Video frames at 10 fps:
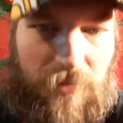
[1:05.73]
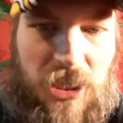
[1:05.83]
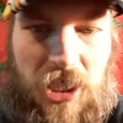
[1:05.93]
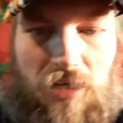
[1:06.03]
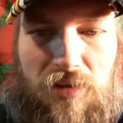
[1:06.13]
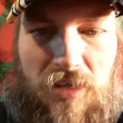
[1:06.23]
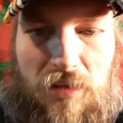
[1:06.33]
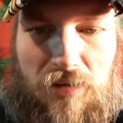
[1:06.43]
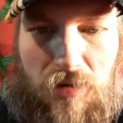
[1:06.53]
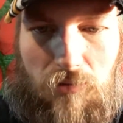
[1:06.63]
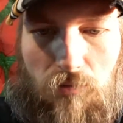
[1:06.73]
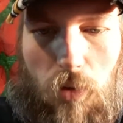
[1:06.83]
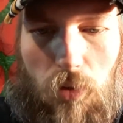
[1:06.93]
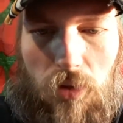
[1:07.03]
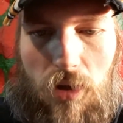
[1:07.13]
Michigan State's going to
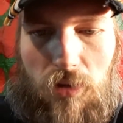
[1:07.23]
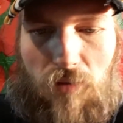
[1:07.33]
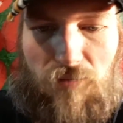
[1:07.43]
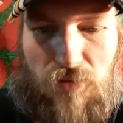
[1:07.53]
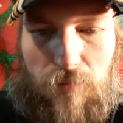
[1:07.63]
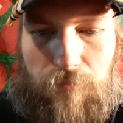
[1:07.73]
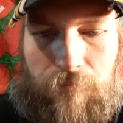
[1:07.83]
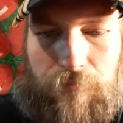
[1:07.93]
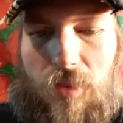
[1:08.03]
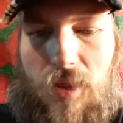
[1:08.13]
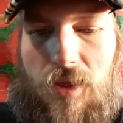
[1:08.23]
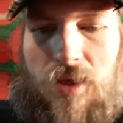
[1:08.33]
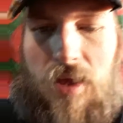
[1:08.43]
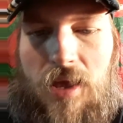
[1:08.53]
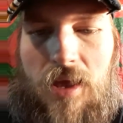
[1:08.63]
roll all over them.
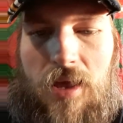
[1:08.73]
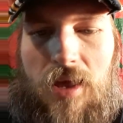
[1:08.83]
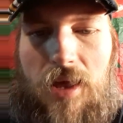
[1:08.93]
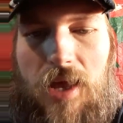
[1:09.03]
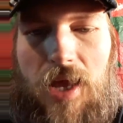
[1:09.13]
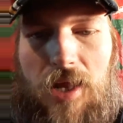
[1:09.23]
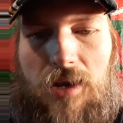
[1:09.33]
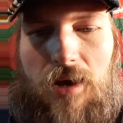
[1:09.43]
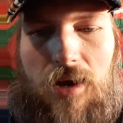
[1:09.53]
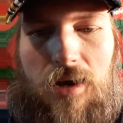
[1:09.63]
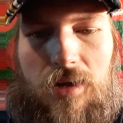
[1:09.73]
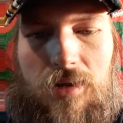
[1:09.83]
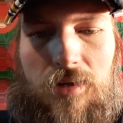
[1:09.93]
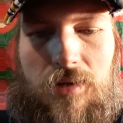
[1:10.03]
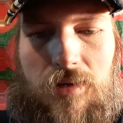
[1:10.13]
And uh,
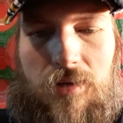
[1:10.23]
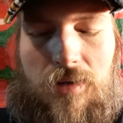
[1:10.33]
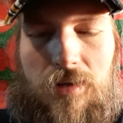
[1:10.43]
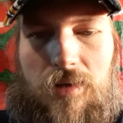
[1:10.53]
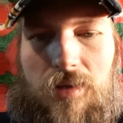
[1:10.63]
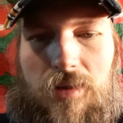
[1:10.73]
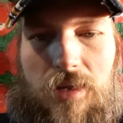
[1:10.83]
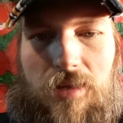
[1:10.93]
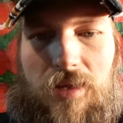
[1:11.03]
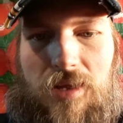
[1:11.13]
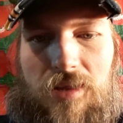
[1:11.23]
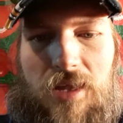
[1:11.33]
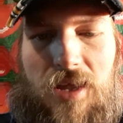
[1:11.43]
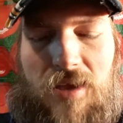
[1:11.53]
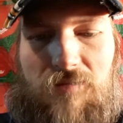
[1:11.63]
they, they,
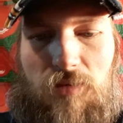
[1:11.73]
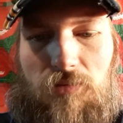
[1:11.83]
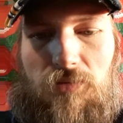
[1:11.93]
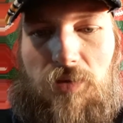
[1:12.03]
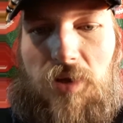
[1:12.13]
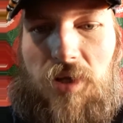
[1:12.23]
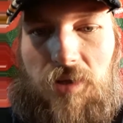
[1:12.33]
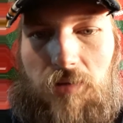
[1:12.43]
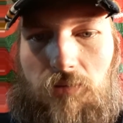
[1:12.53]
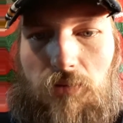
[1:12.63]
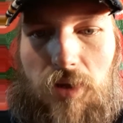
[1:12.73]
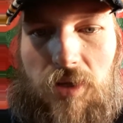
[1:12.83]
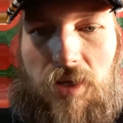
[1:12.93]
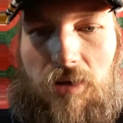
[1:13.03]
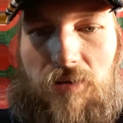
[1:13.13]
they have a really,
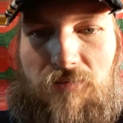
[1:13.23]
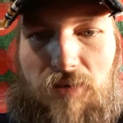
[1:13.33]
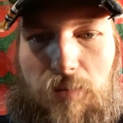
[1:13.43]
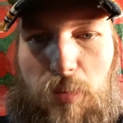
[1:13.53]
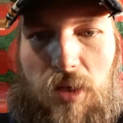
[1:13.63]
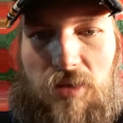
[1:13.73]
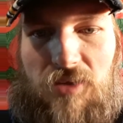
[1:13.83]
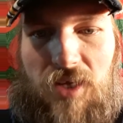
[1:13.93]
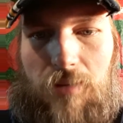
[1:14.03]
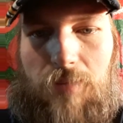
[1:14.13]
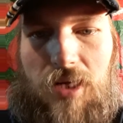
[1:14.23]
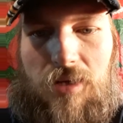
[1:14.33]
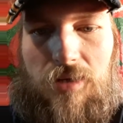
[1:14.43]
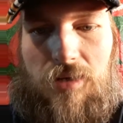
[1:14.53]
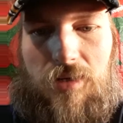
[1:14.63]
really good football team.
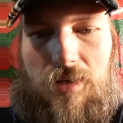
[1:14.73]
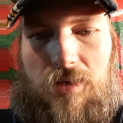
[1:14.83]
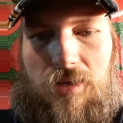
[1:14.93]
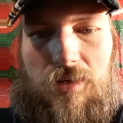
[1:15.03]
Uh,